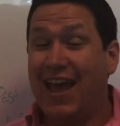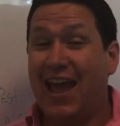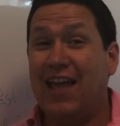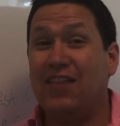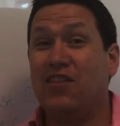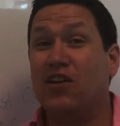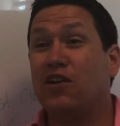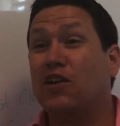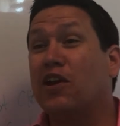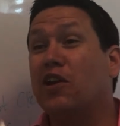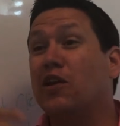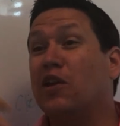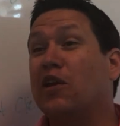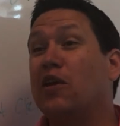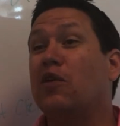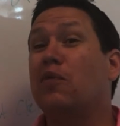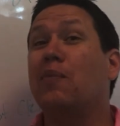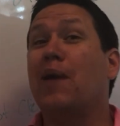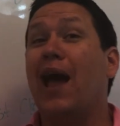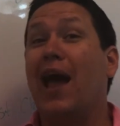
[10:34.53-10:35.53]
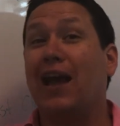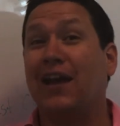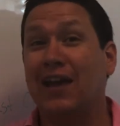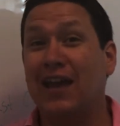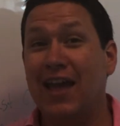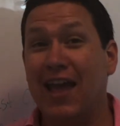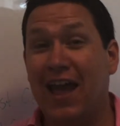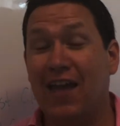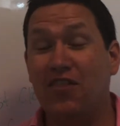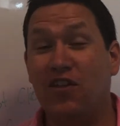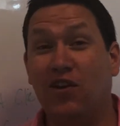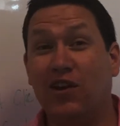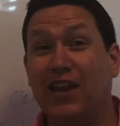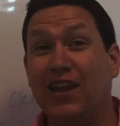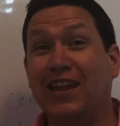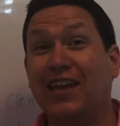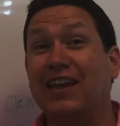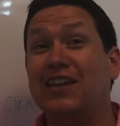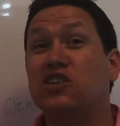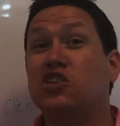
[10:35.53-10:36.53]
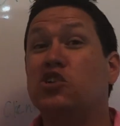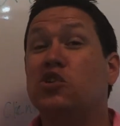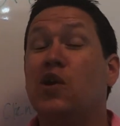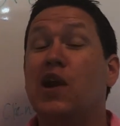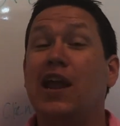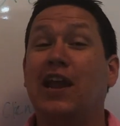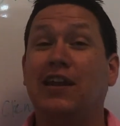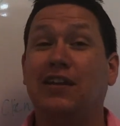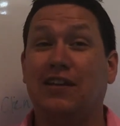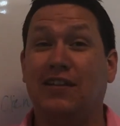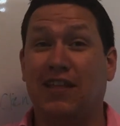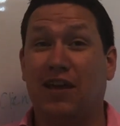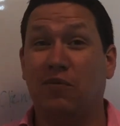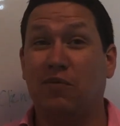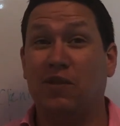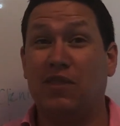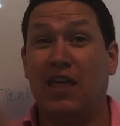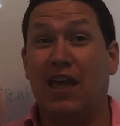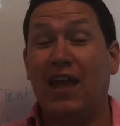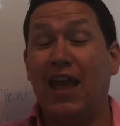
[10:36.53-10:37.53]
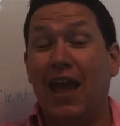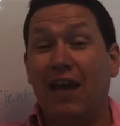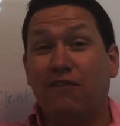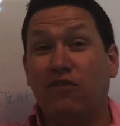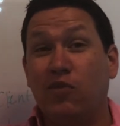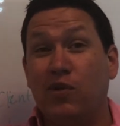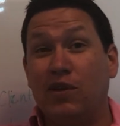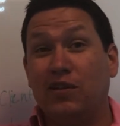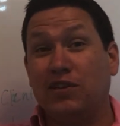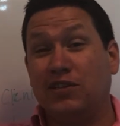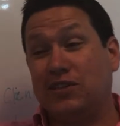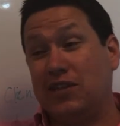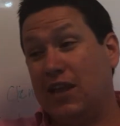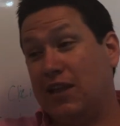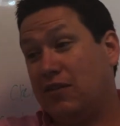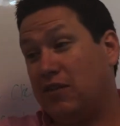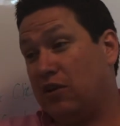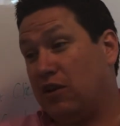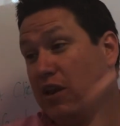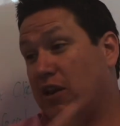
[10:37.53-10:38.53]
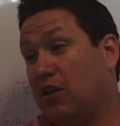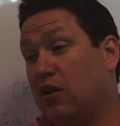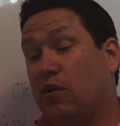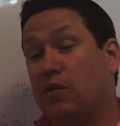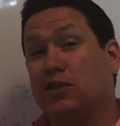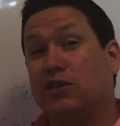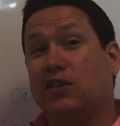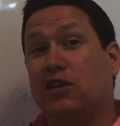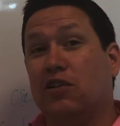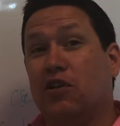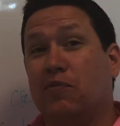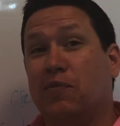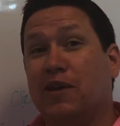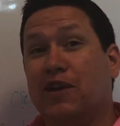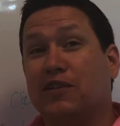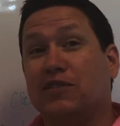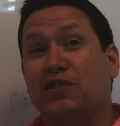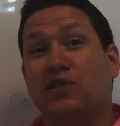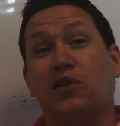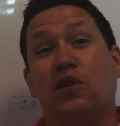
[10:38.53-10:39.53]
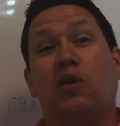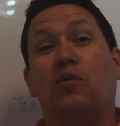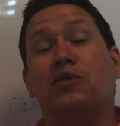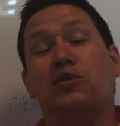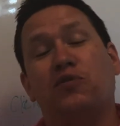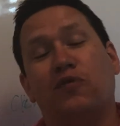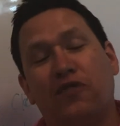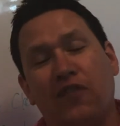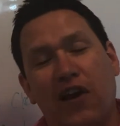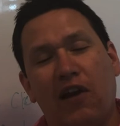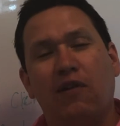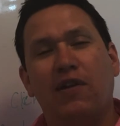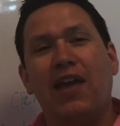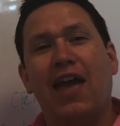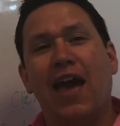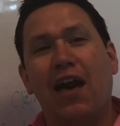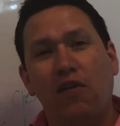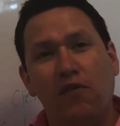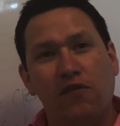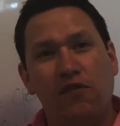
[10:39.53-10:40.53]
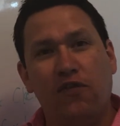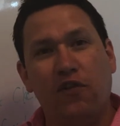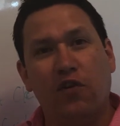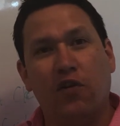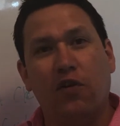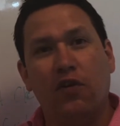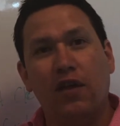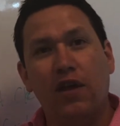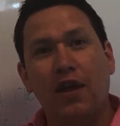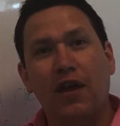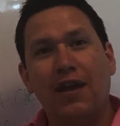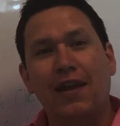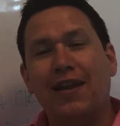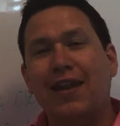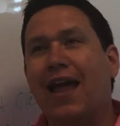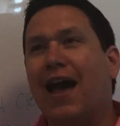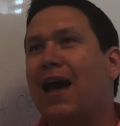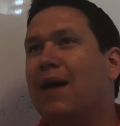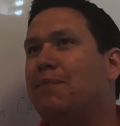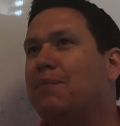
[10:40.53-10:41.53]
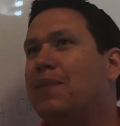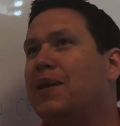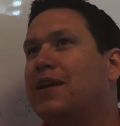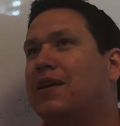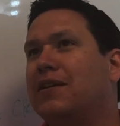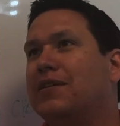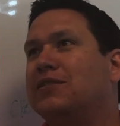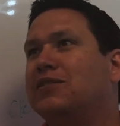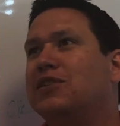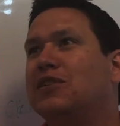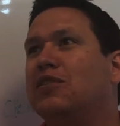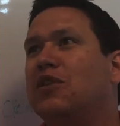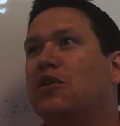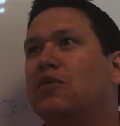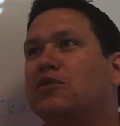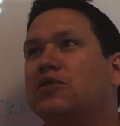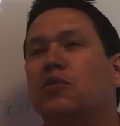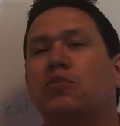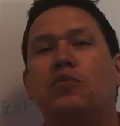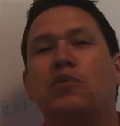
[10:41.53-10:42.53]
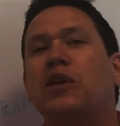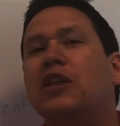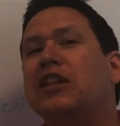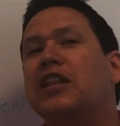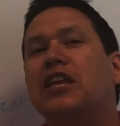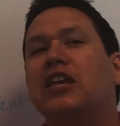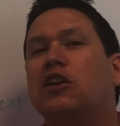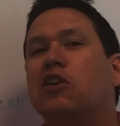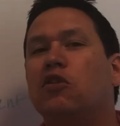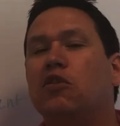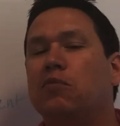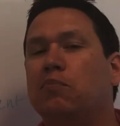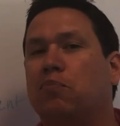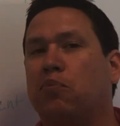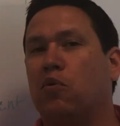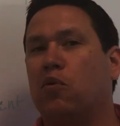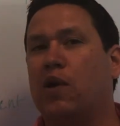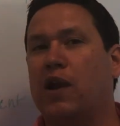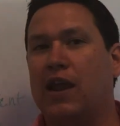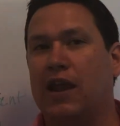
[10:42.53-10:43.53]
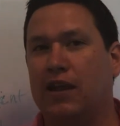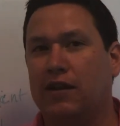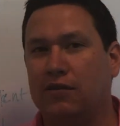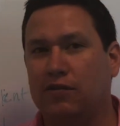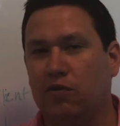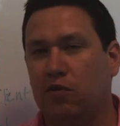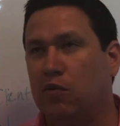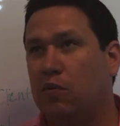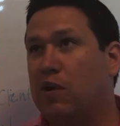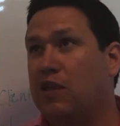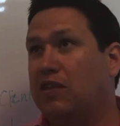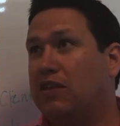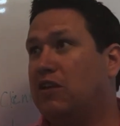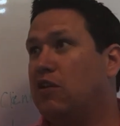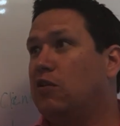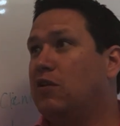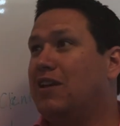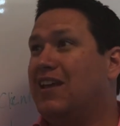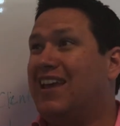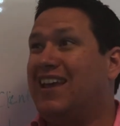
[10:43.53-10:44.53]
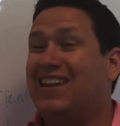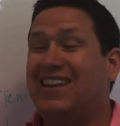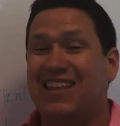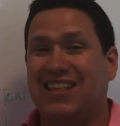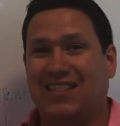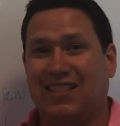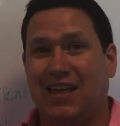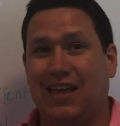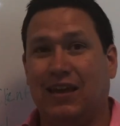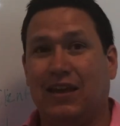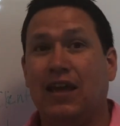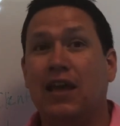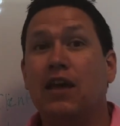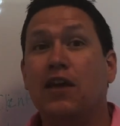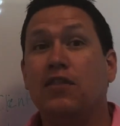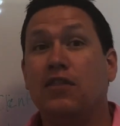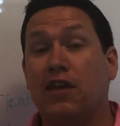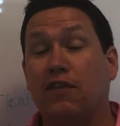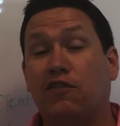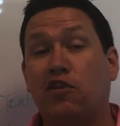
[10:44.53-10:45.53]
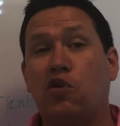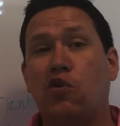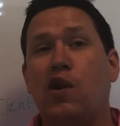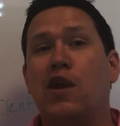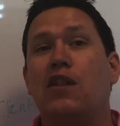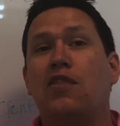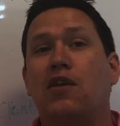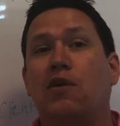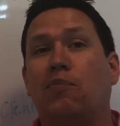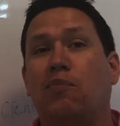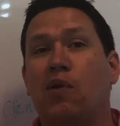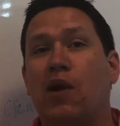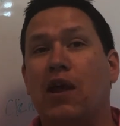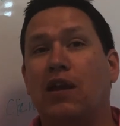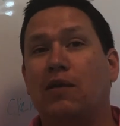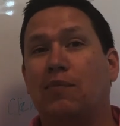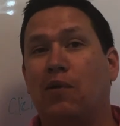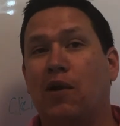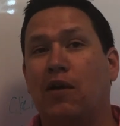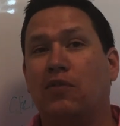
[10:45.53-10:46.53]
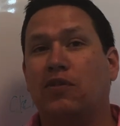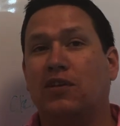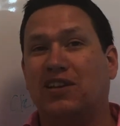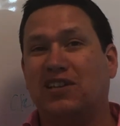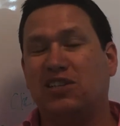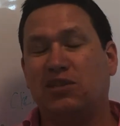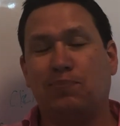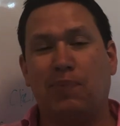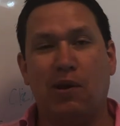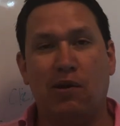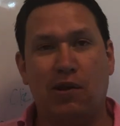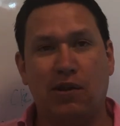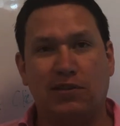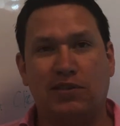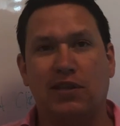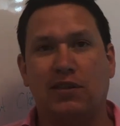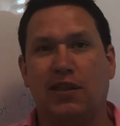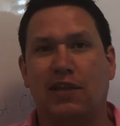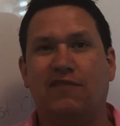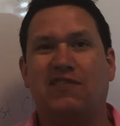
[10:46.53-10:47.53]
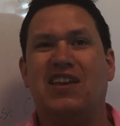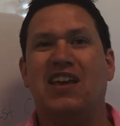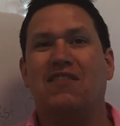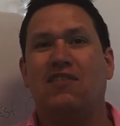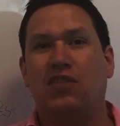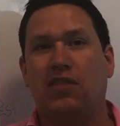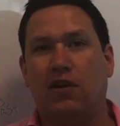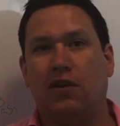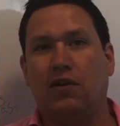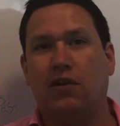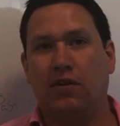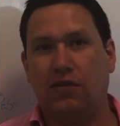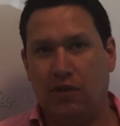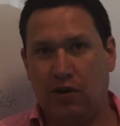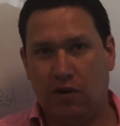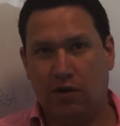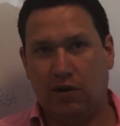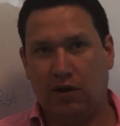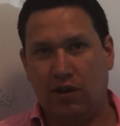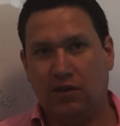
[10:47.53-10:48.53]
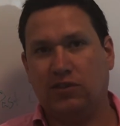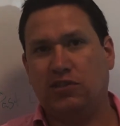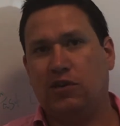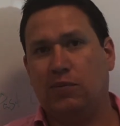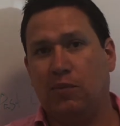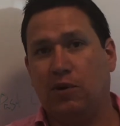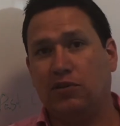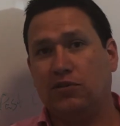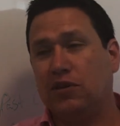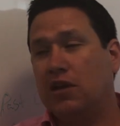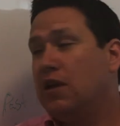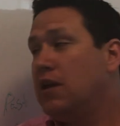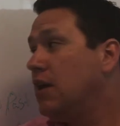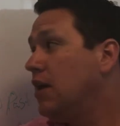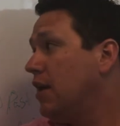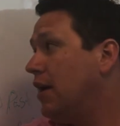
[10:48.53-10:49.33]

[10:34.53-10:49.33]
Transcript: And they're gonna go back, and they're gonna get trained that when they have real estate, they're gonna go to Zillow, because Zillow is very helpful, not because Zillow's a really good brand or really good anything. They've created their brand around the experience that they've given their customers.